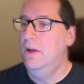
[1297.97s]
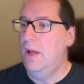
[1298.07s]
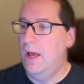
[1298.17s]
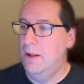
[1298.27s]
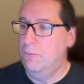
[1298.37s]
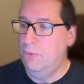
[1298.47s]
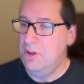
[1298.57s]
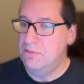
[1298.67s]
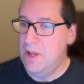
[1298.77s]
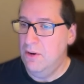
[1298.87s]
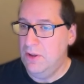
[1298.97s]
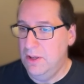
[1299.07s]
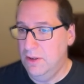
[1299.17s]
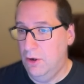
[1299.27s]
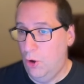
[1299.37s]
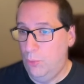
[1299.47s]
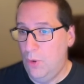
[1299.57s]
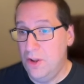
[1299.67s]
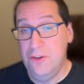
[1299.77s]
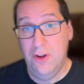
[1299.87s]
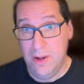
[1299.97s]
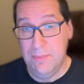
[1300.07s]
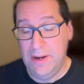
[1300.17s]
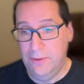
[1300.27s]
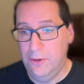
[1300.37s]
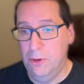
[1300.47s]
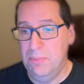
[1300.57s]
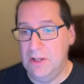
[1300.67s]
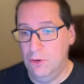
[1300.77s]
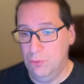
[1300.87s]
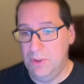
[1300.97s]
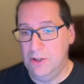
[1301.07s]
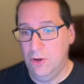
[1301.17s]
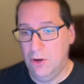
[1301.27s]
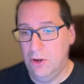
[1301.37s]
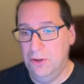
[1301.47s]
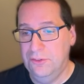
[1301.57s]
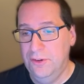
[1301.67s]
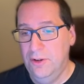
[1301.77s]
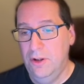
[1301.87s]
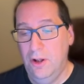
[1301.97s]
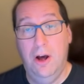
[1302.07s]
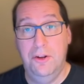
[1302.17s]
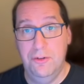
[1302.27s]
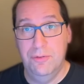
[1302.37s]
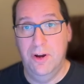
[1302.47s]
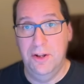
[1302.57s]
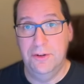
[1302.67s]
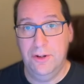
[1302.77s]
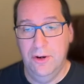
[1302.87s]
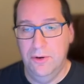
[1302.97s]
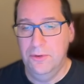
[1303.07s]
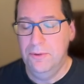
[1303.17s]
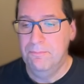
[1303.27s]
And we have now hit a runtime error because we called undefined code.